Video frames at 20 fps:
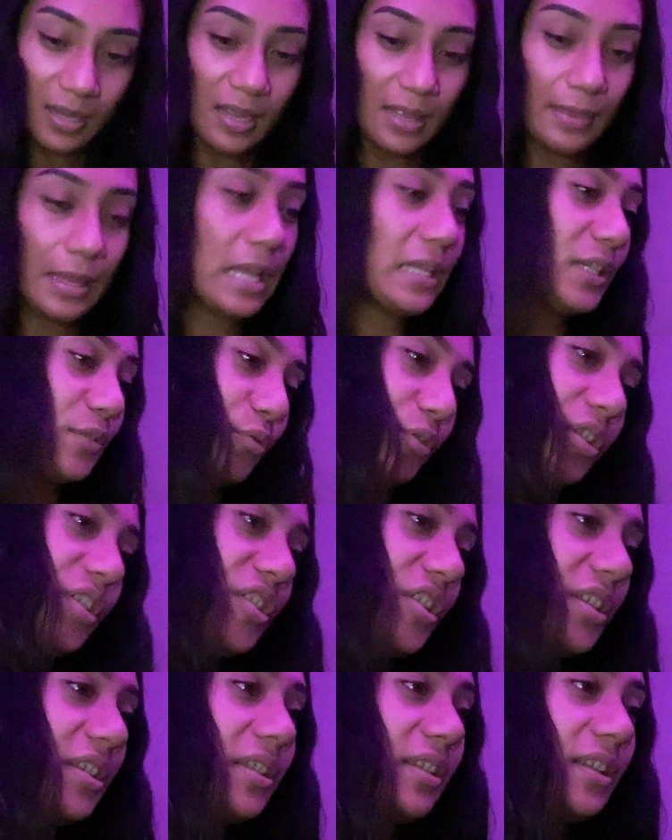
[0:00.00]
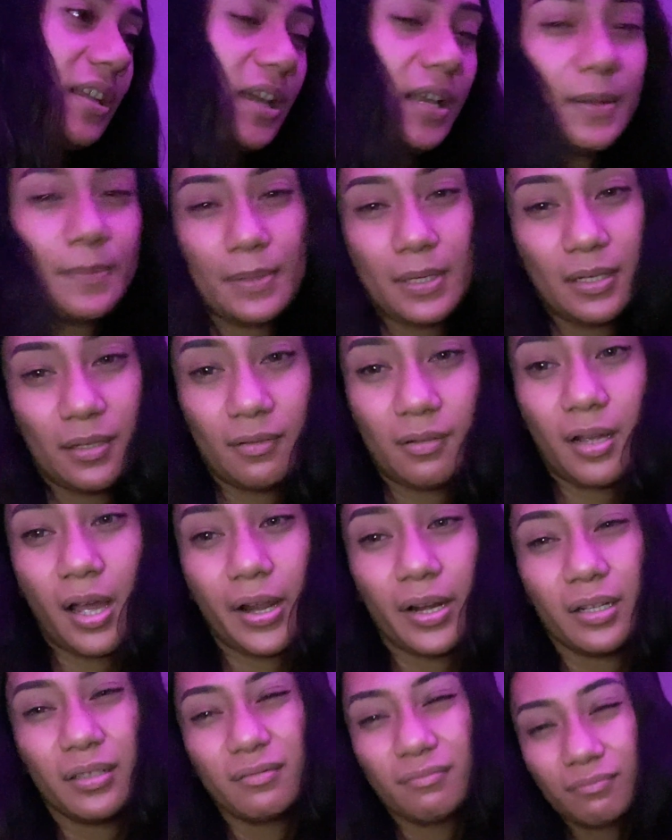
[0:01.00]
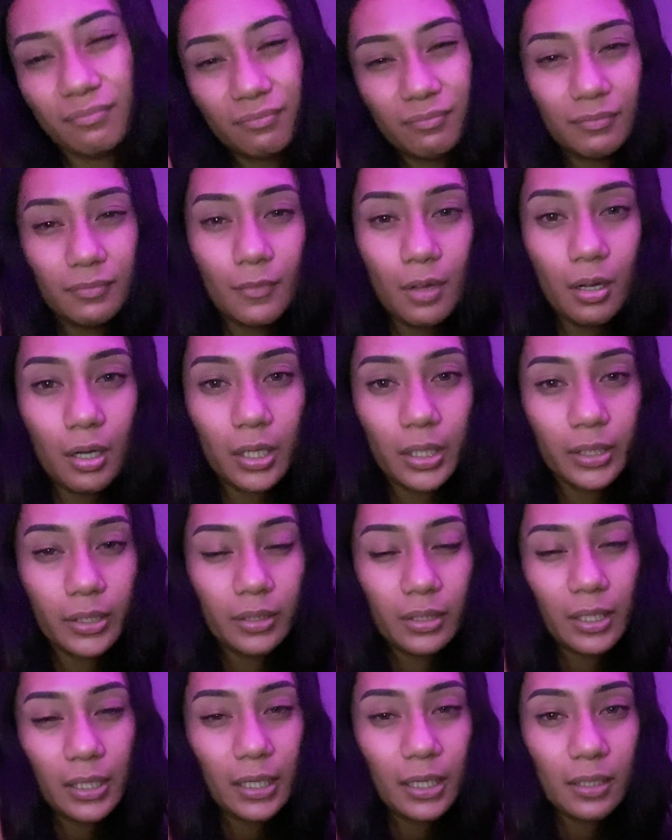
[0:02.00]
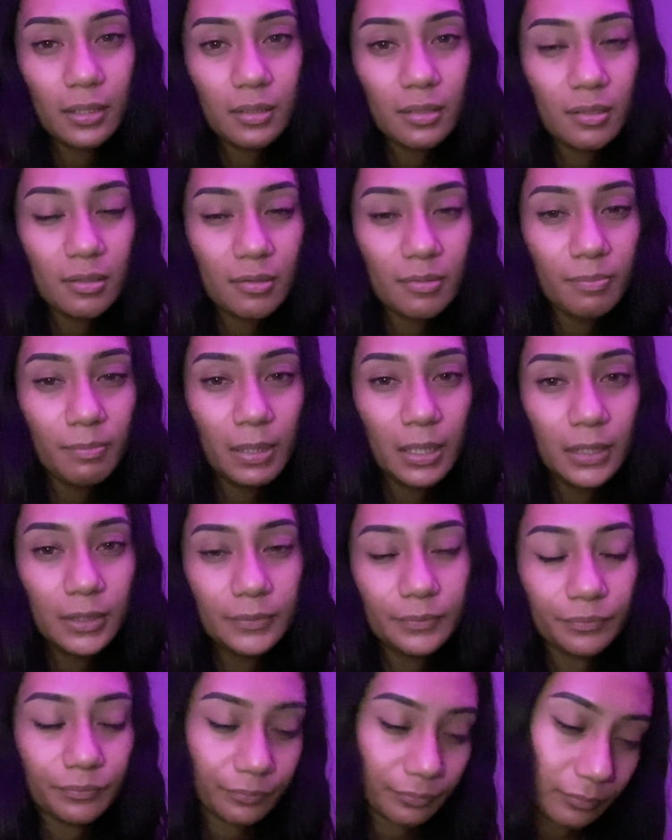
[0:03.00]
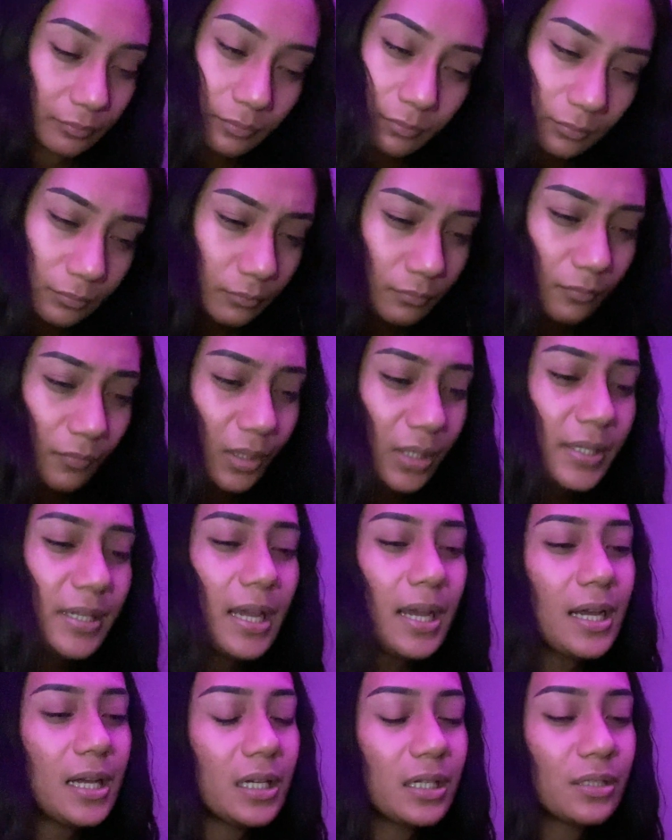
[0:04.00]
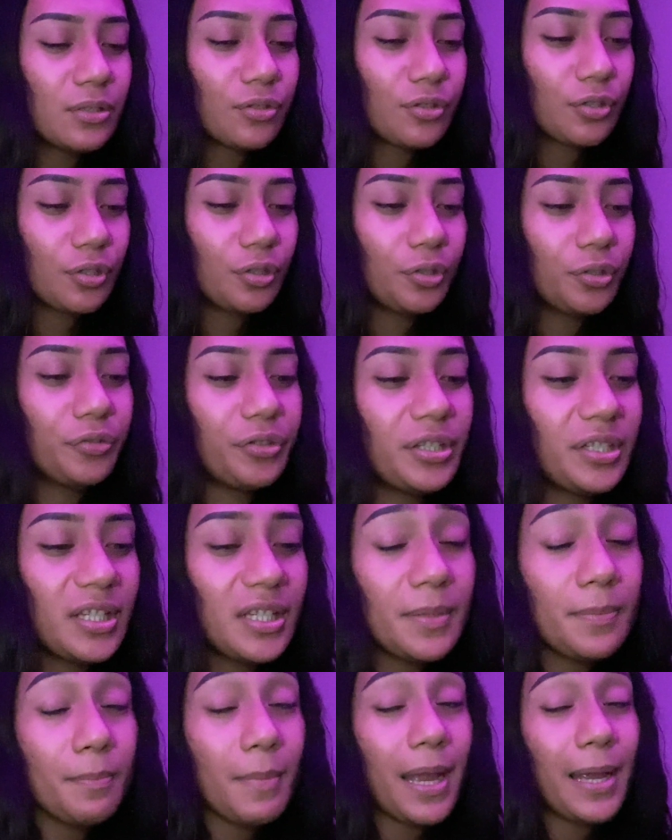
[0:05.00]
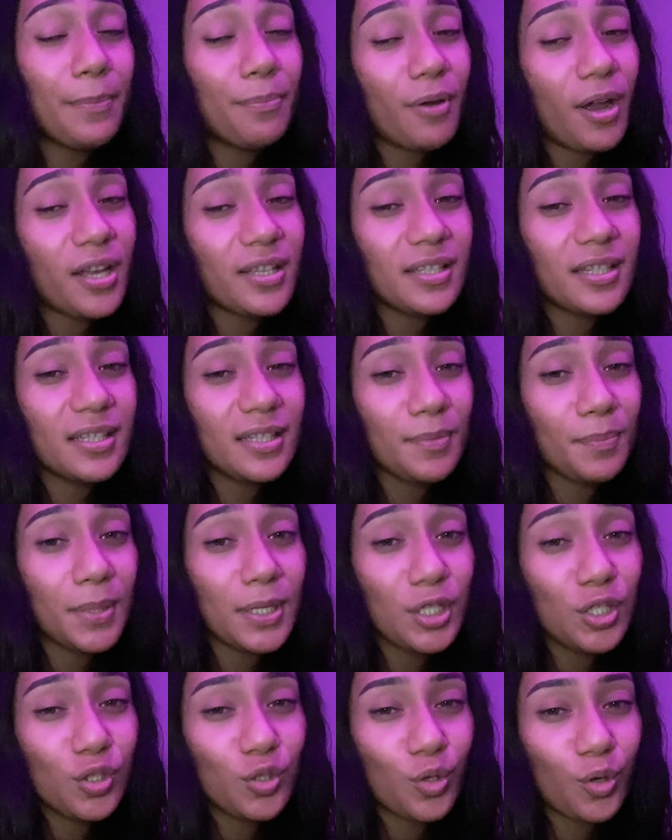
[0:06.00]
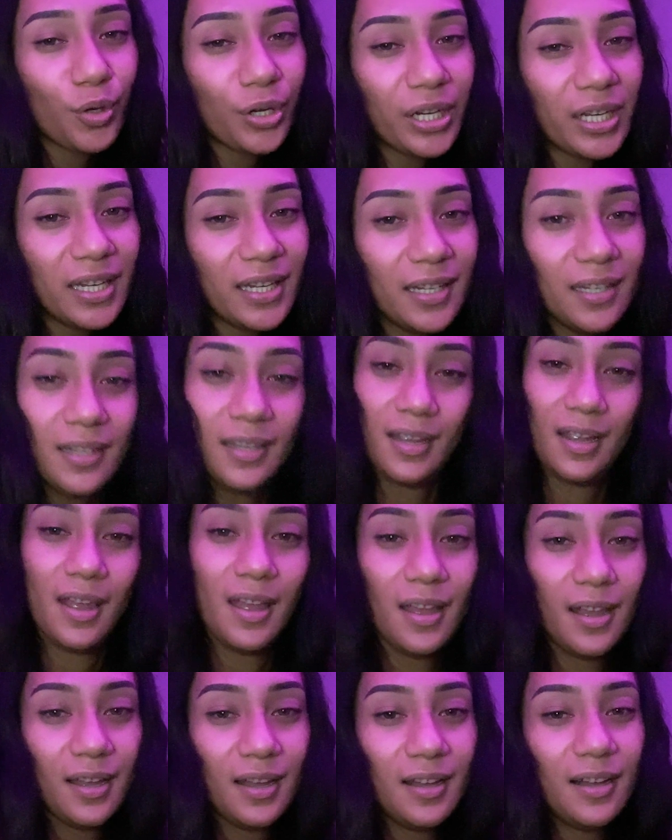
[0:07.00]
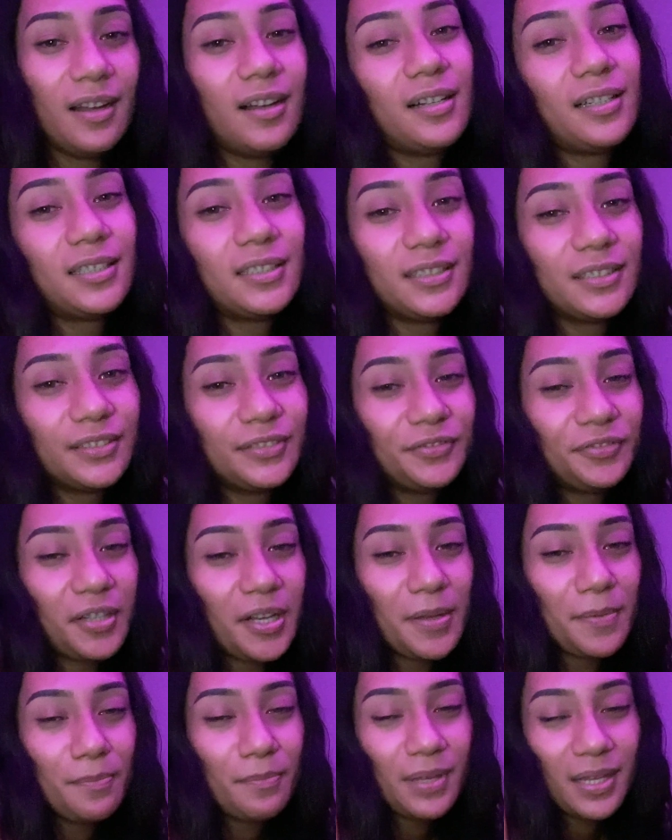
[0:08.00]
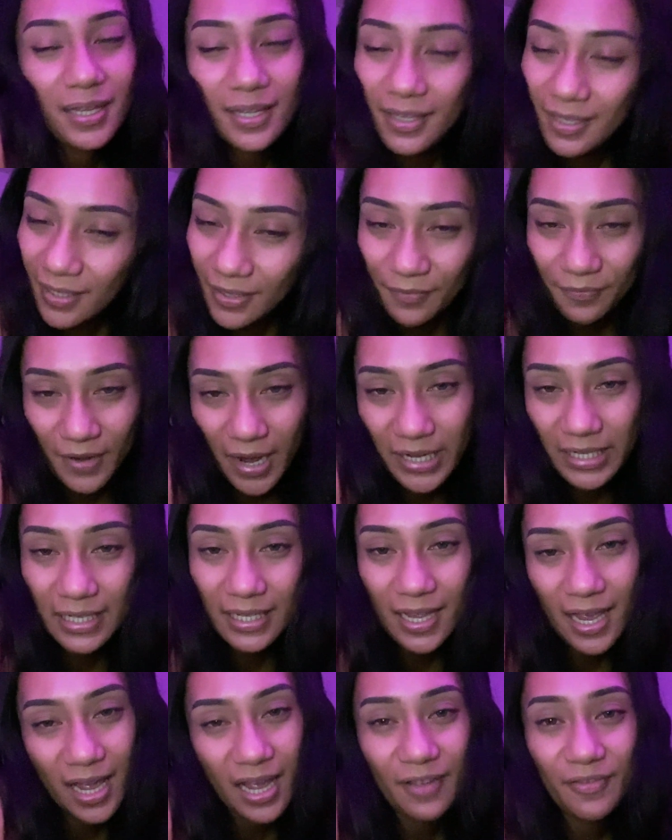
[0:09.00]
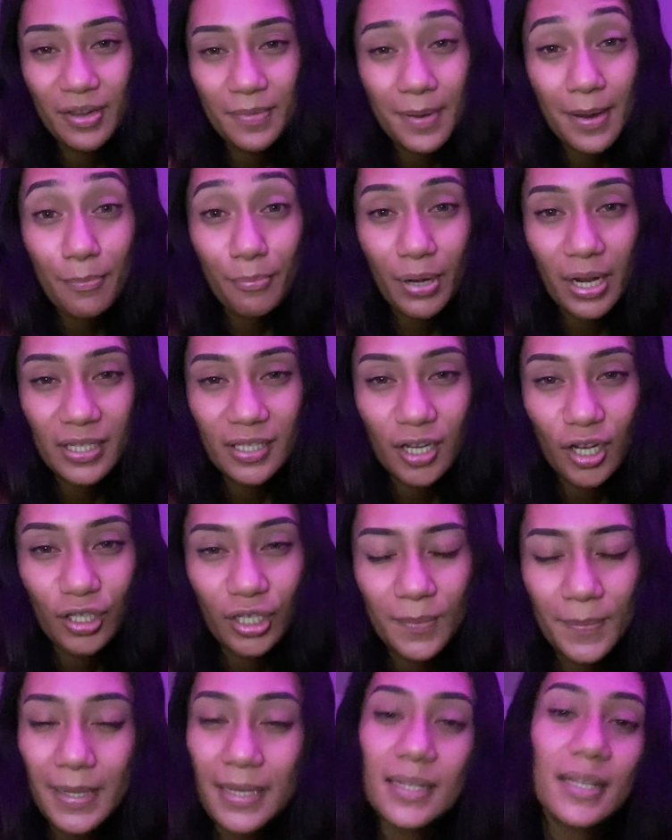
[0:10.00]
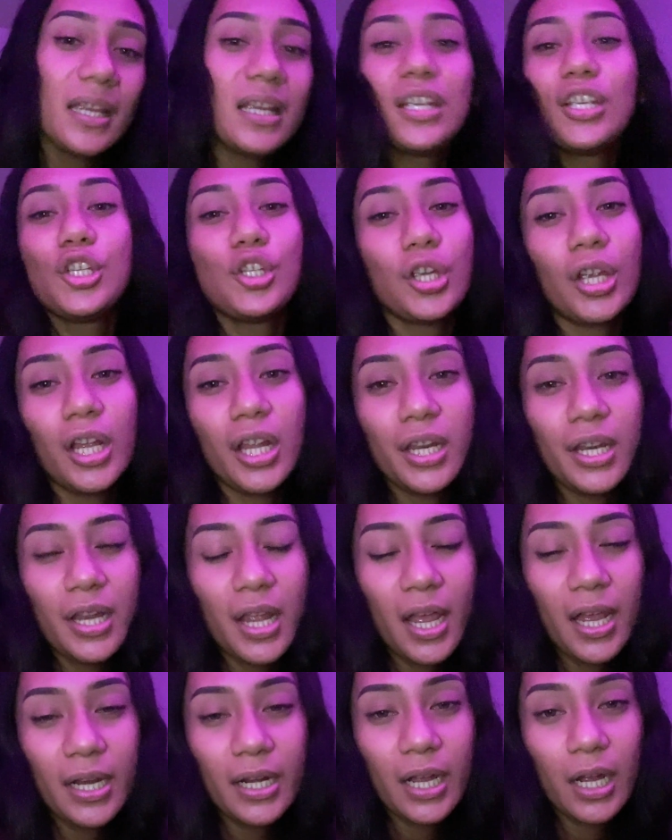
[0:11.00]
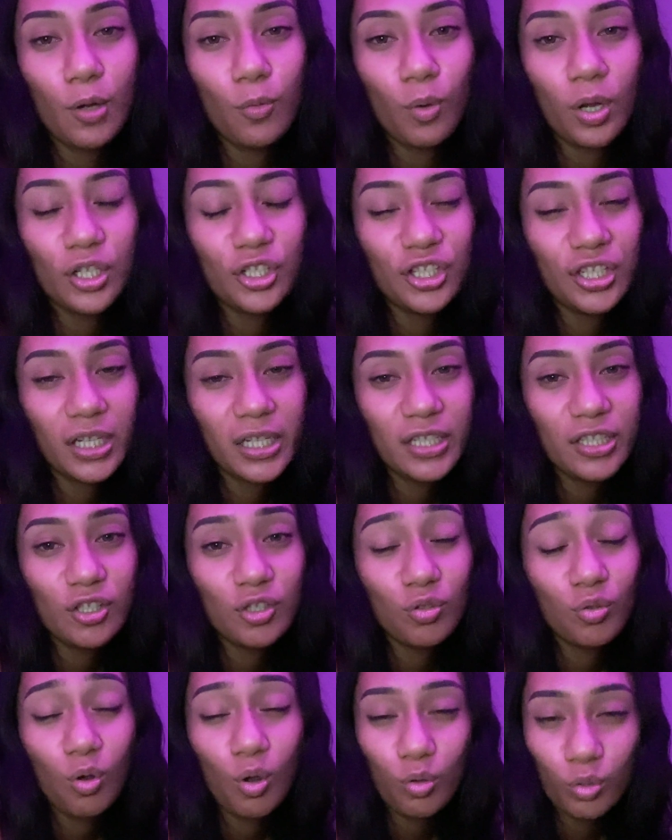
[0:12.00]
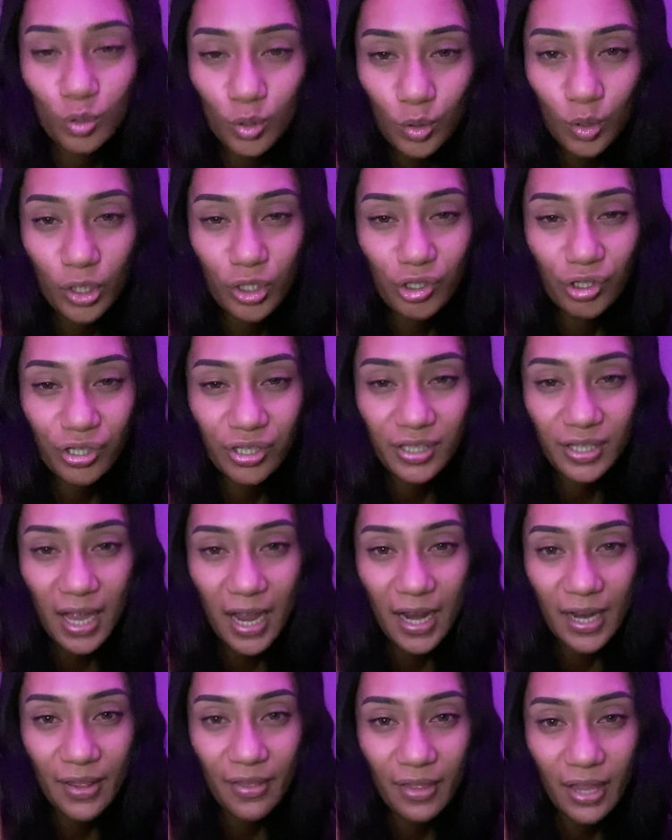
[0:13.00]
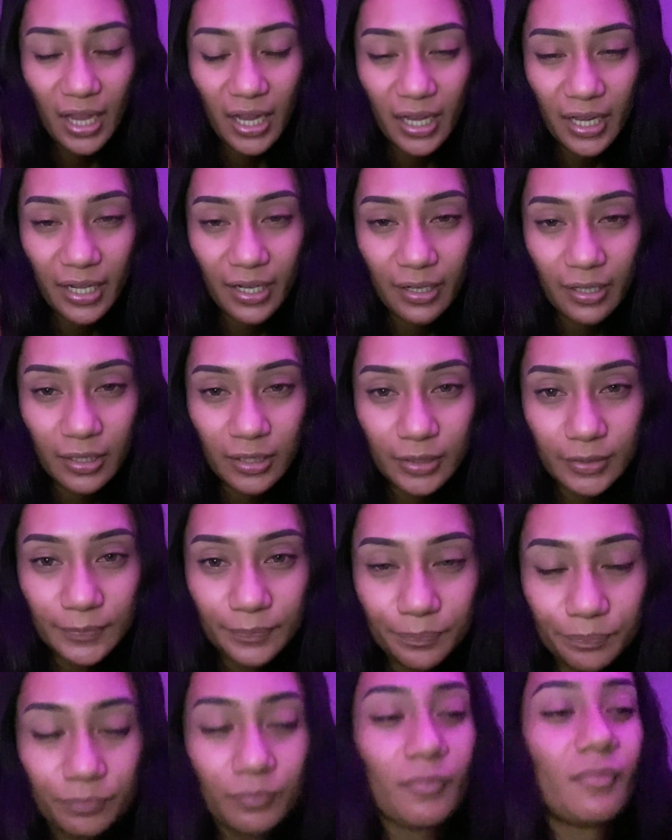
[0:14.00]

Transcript: that's where it's just going to be kind of hard, I guess. But yeah, and so this is my process and my story of me finally having my breast augmentation and I want you guys to also understand that um